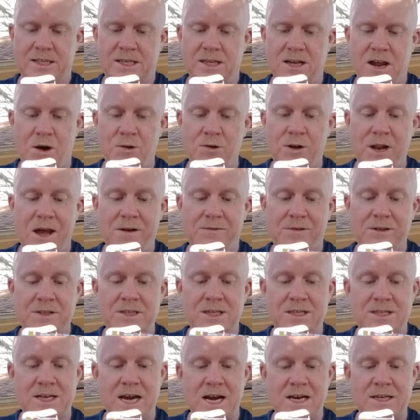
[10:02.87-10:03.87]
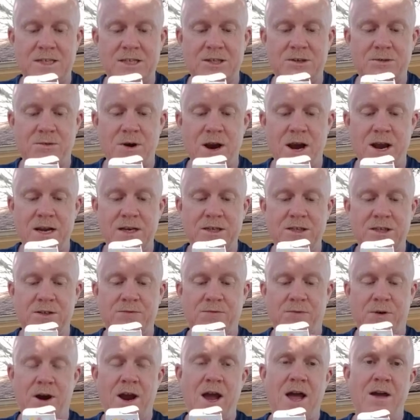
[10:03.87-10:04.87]
low-level detection range
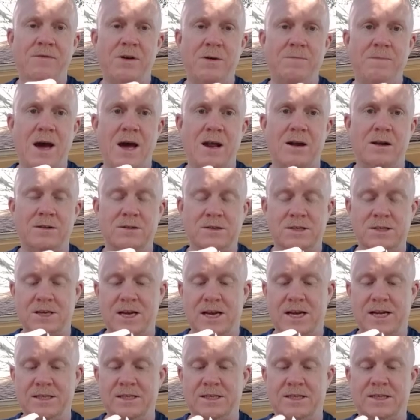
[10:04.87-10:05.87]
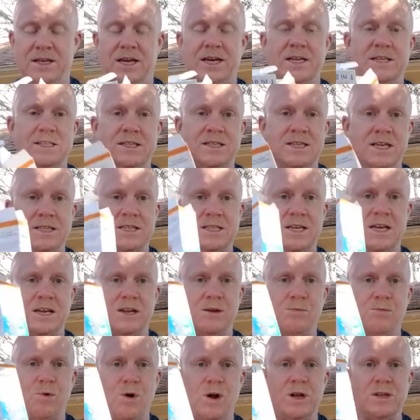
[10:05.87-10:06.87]
for heavy metals. It's 16
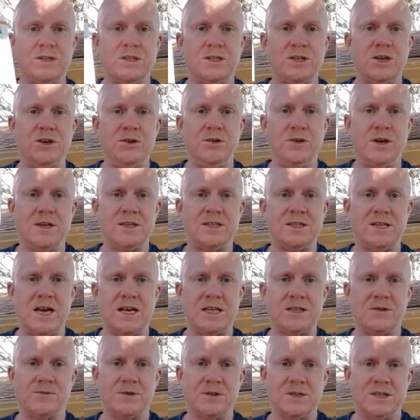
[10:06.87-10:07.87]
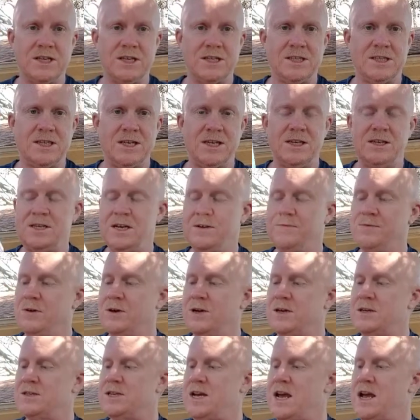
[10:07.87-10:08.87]
in one, so you can test for 16
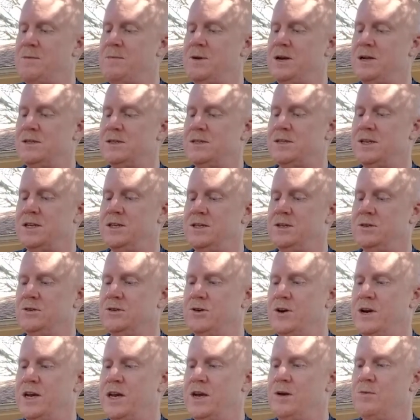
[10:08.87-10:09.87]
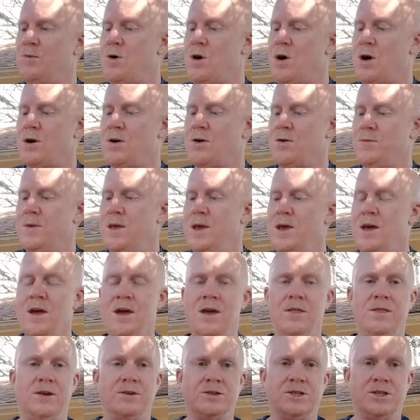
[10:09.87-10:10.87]
different contaminants in your drinking water.
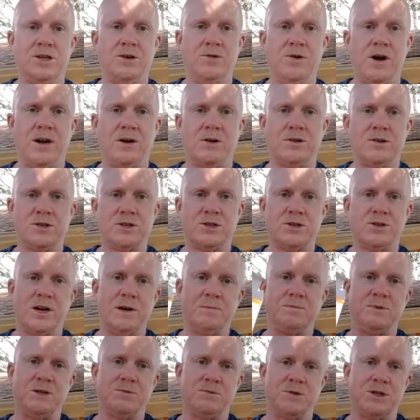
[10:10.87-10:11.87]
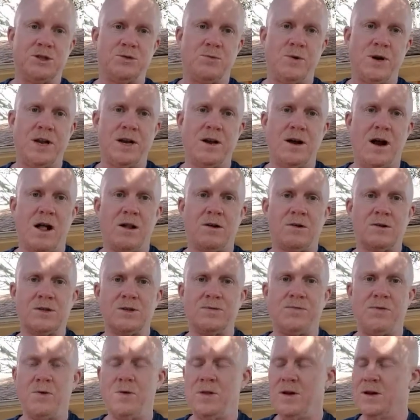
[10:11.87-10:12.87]
There's 200 strips. It was $20
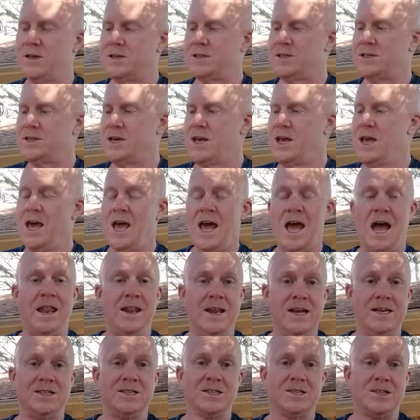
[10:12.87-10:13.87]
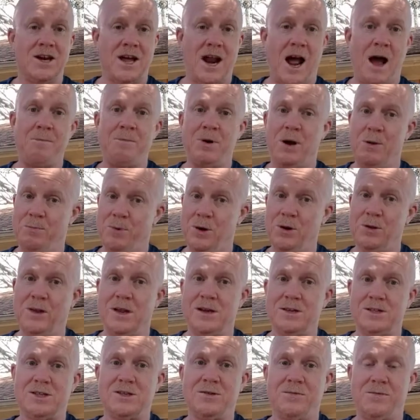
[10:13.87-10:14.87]
for this, and this is good. I'm going to put
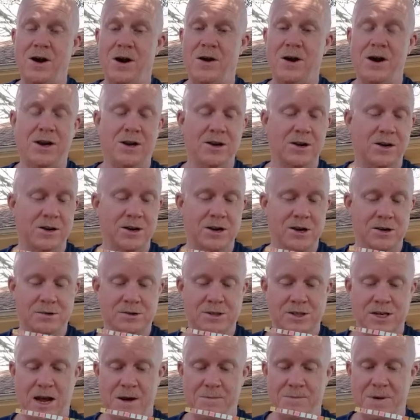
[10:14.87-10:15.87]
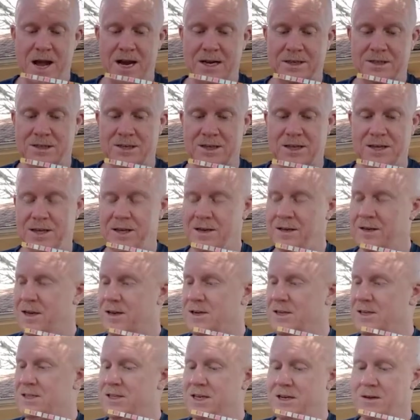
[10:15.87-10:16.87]
this to very good use. I'm actually
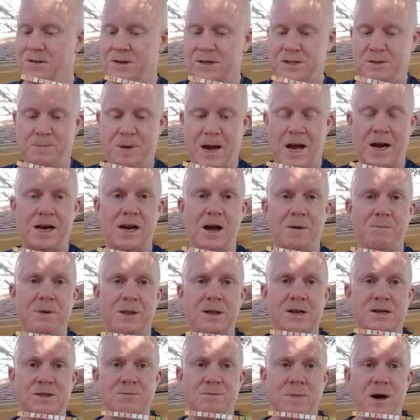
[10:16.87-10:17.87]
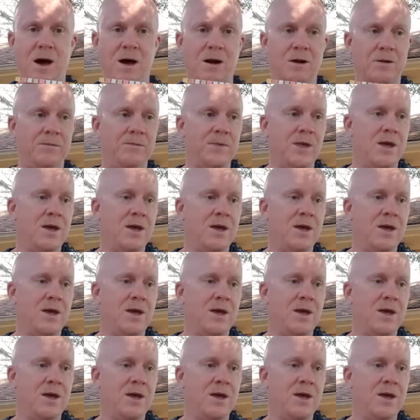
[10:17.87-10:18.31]
going to seal this back up in this bottle,